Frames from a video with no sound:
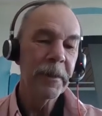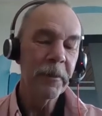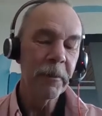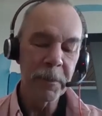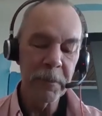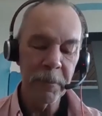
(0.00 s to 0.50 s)

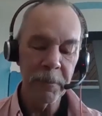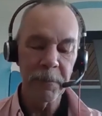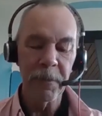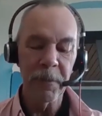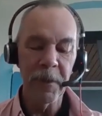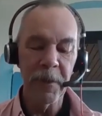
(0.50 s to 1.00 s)
The
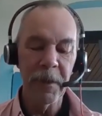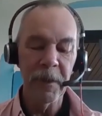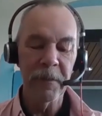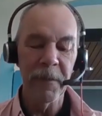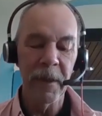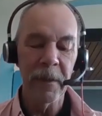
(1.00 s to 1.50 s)
thing
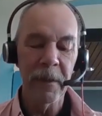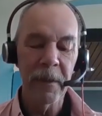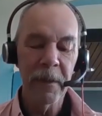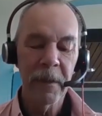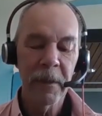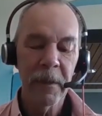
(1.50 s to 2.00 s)
is that
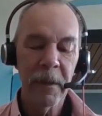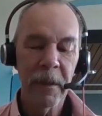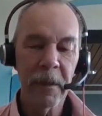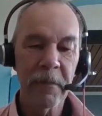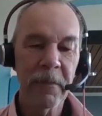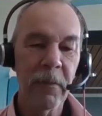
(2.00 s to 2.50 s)

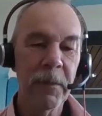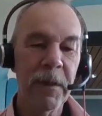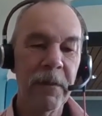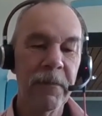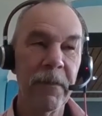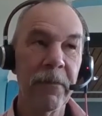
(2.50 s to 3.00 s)
it's so
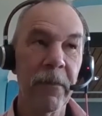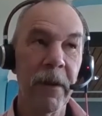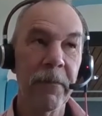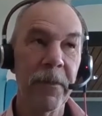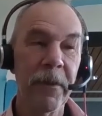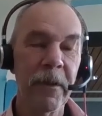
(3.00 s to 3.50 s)
easy for
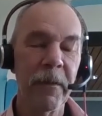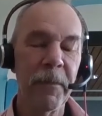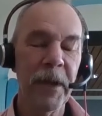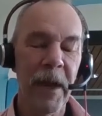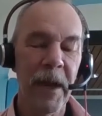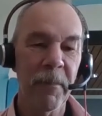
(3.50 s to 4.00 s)
everything to
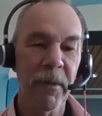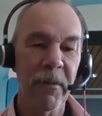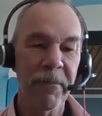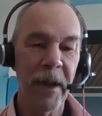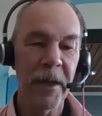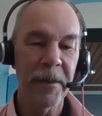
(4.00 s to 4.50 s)
be
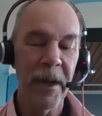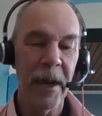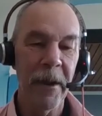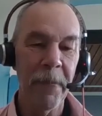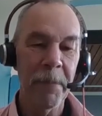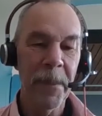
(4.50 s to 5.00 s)
amplified
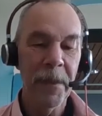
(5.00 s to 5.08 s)
now.